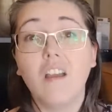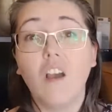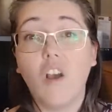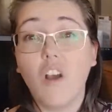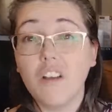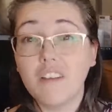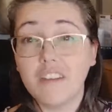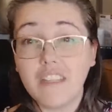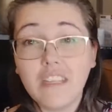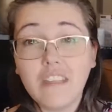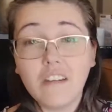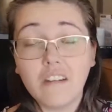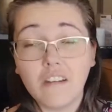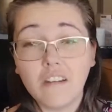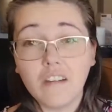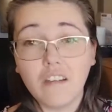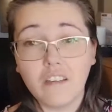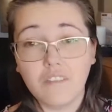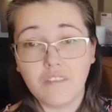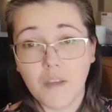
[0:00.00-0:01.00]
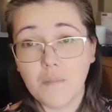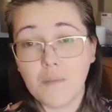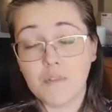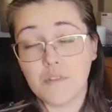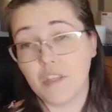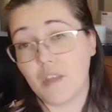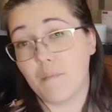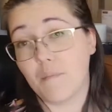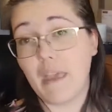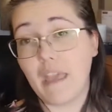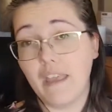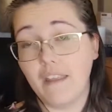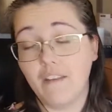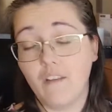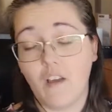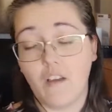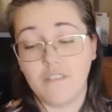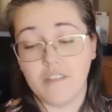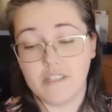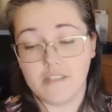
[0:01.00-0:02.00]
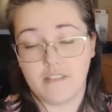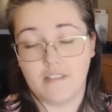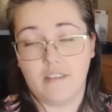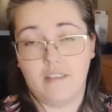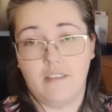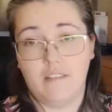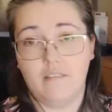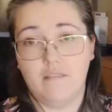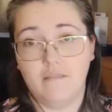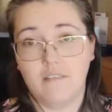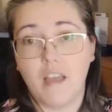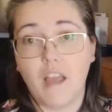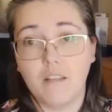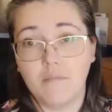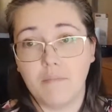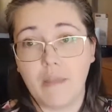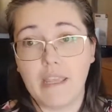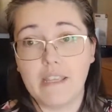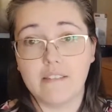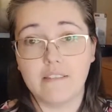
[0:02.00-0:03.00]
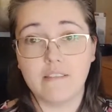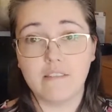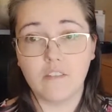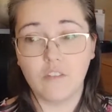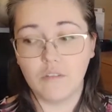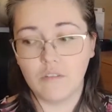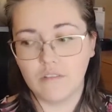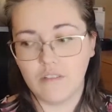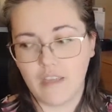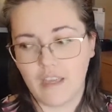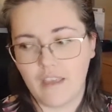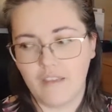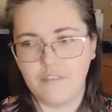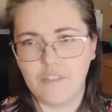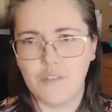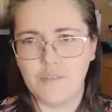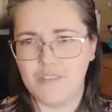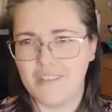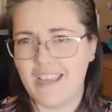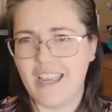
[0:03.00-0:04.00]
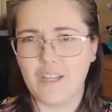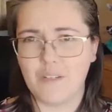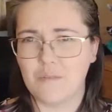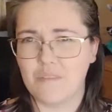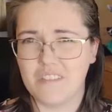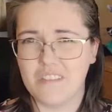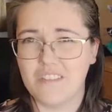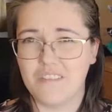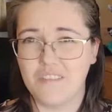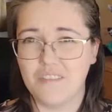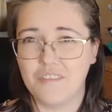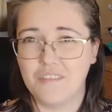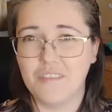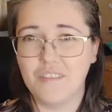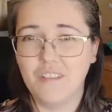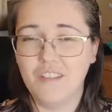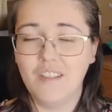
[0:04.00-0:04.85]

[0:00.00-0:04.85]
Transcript: On here, if I'm using a pen, obviously cut and paste, I have to use the actual scissors.